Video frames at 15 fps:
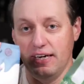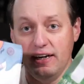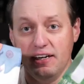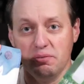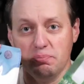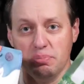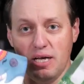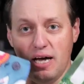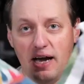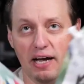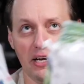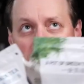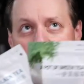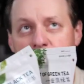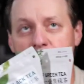and
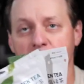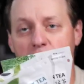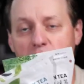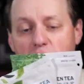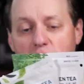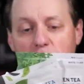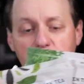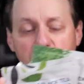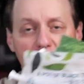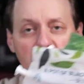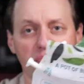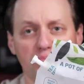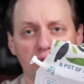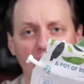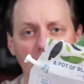black, uh, you
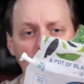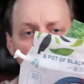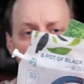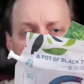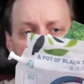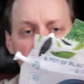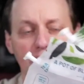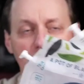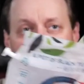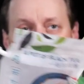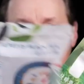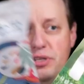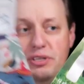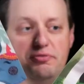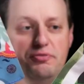can probably
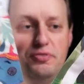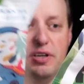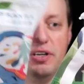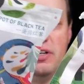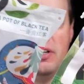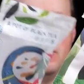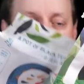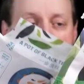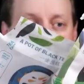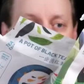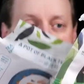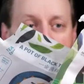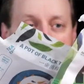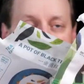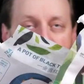refill and
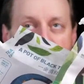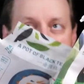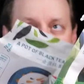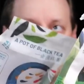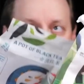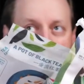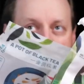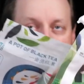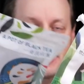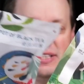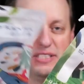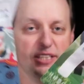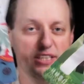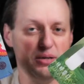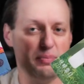reuse the green
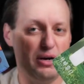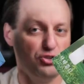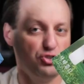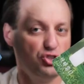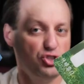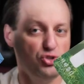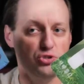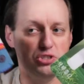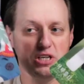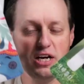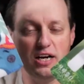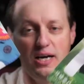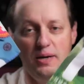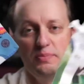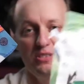tea about two
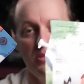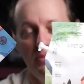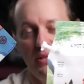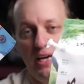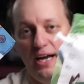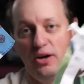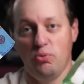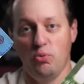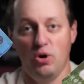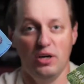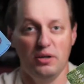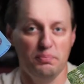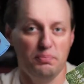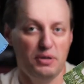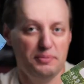times. The black
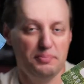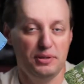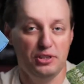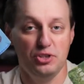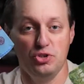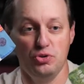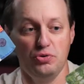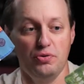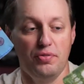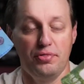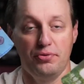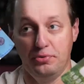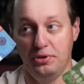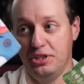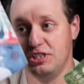one might be two to
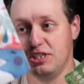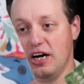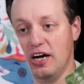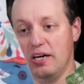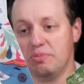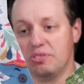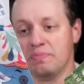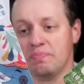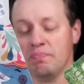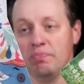three times.